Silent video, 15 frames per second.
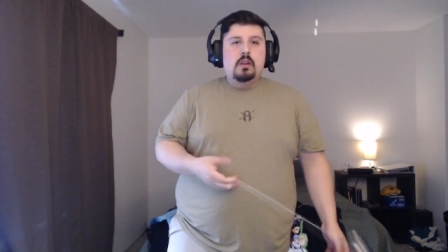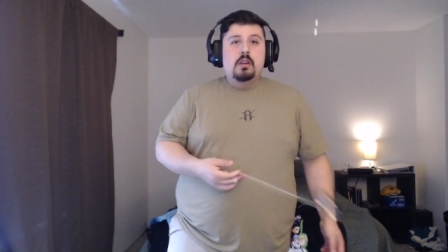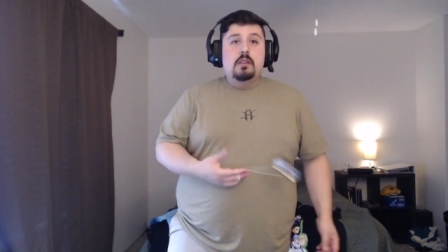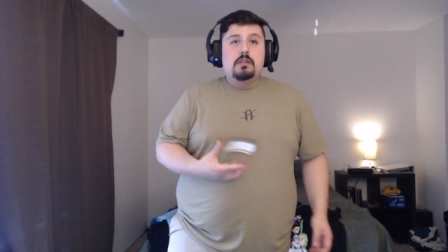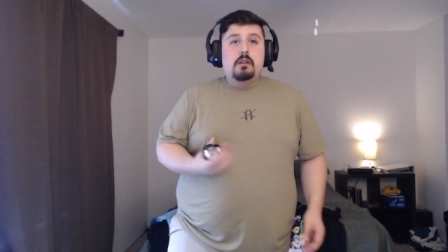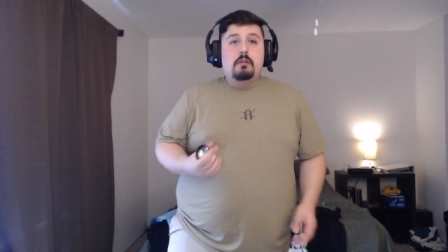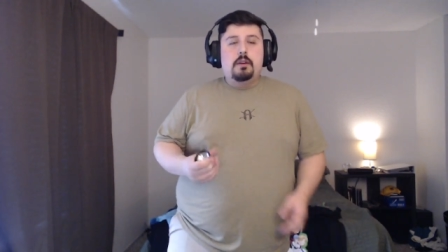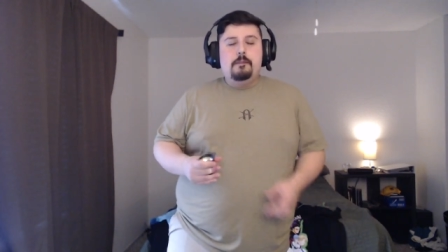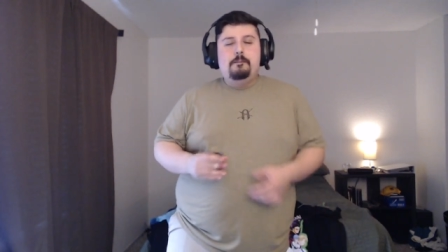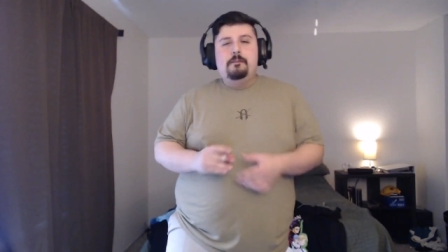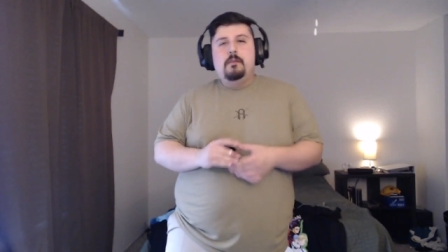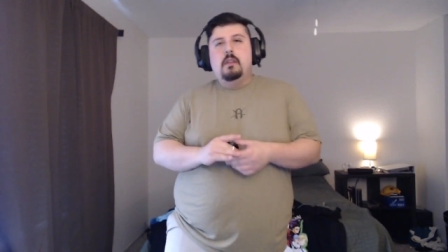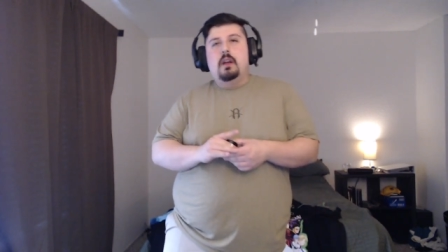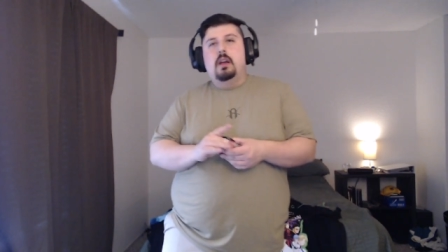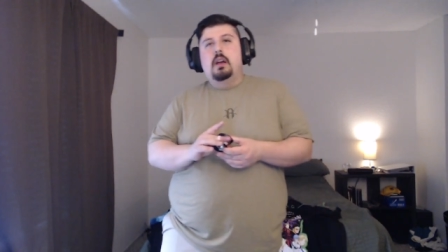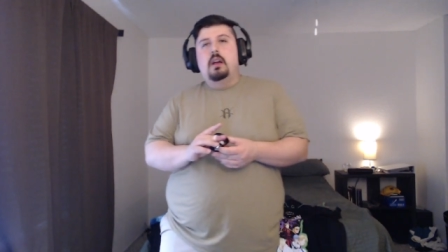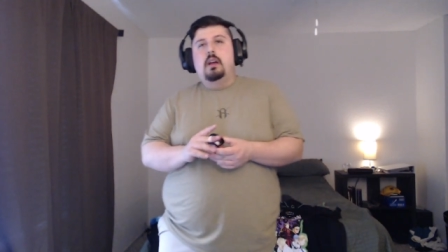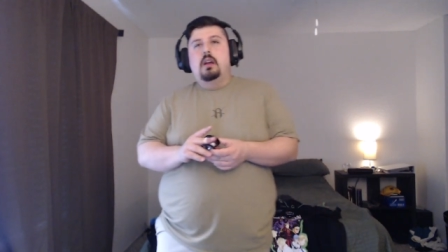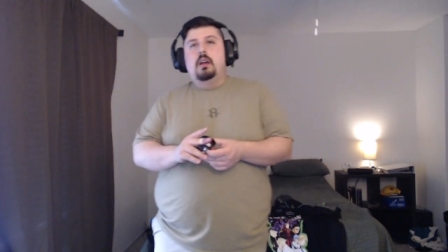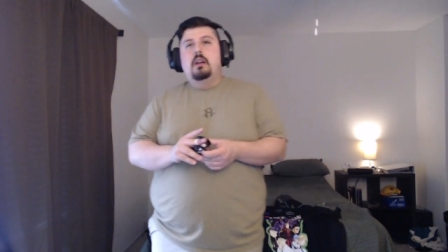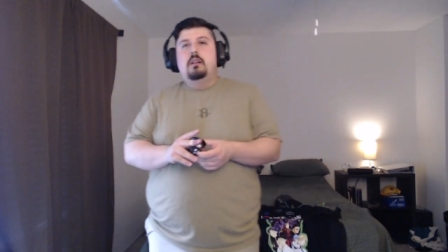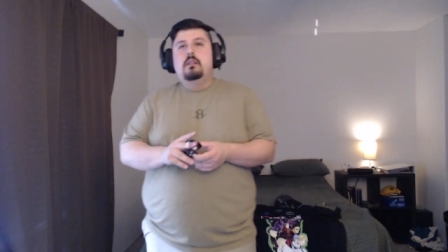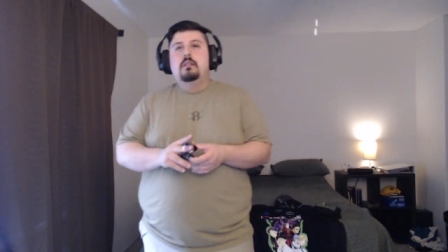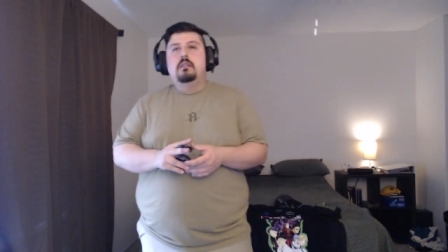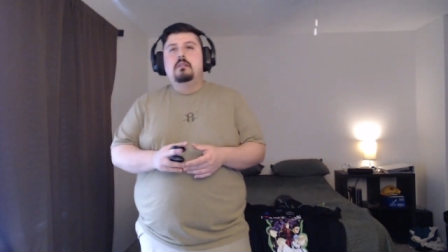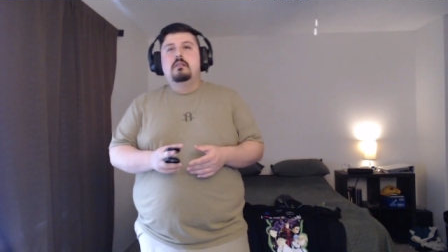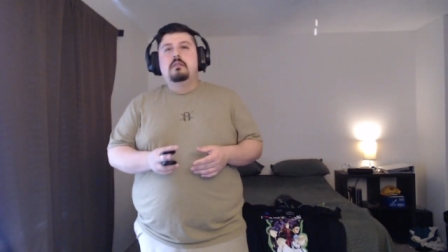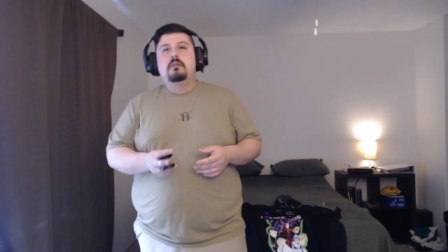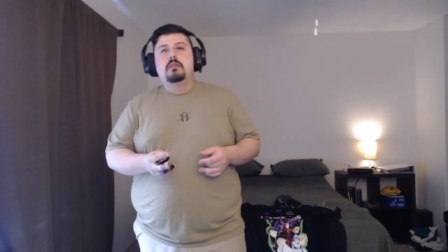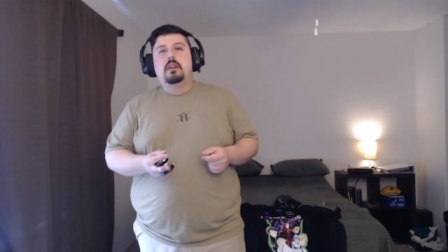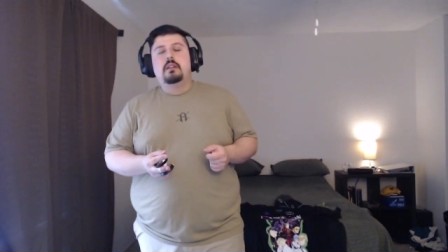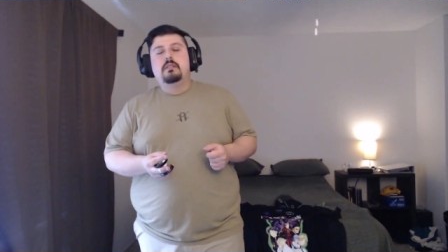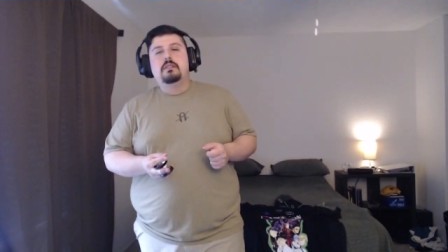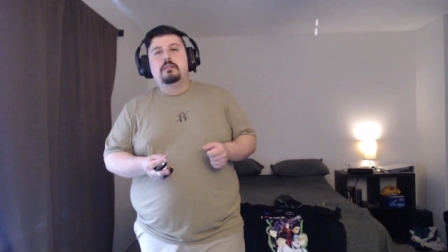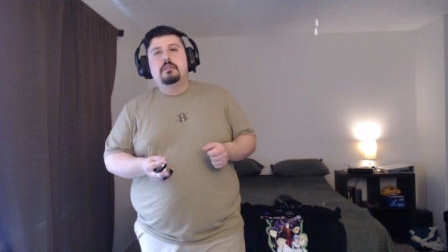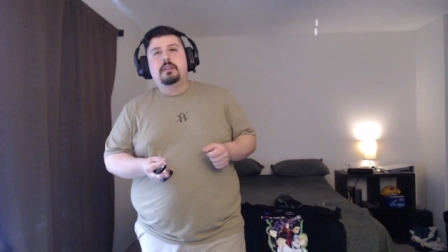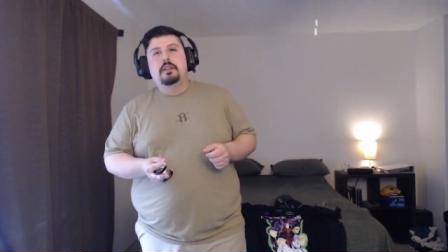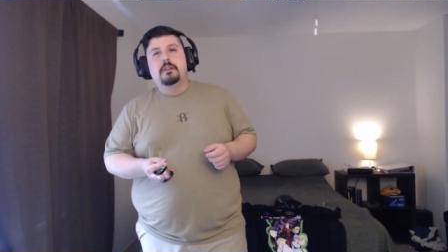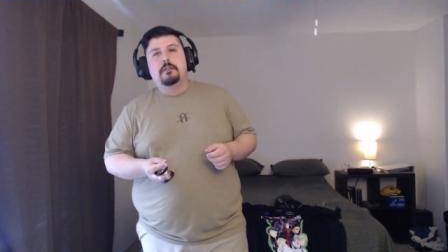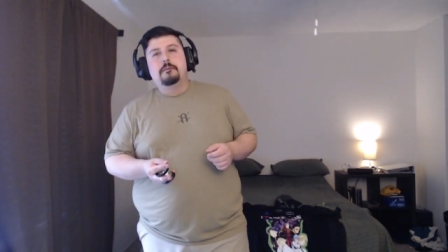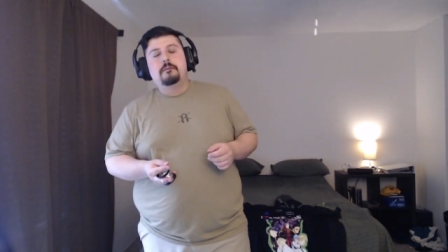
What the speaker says: So anyway, get into it here.